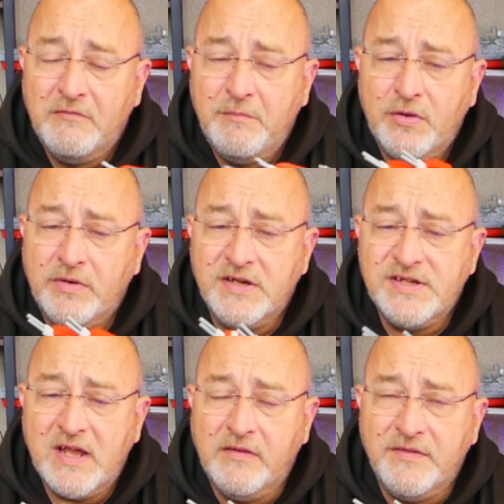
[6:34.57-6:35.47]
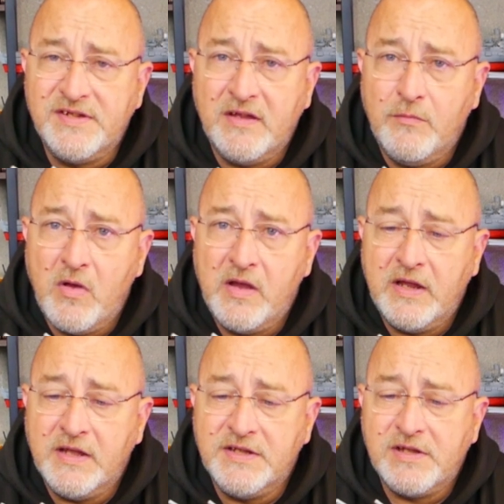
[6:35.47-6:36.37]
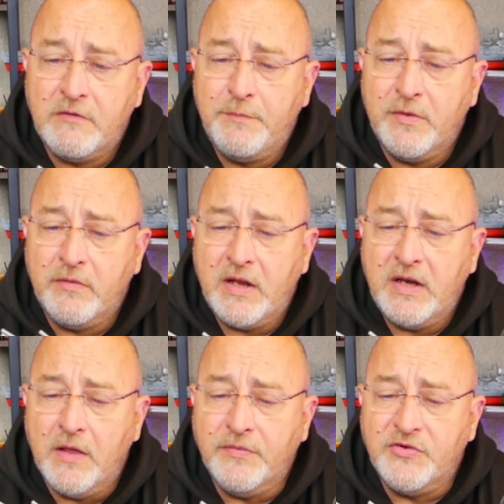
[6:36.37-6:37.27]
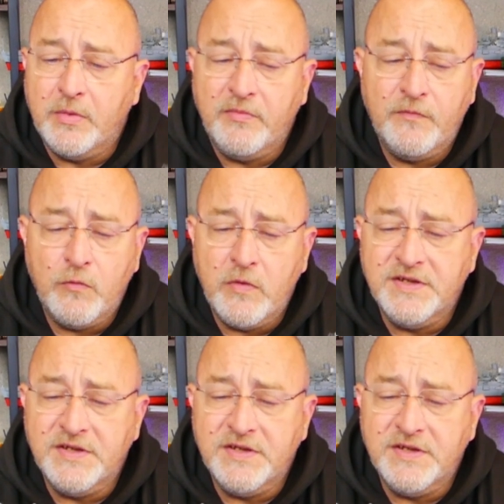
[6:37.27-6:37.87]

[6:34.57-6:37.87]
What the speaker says: built exactly the same way as I've built any other ship before,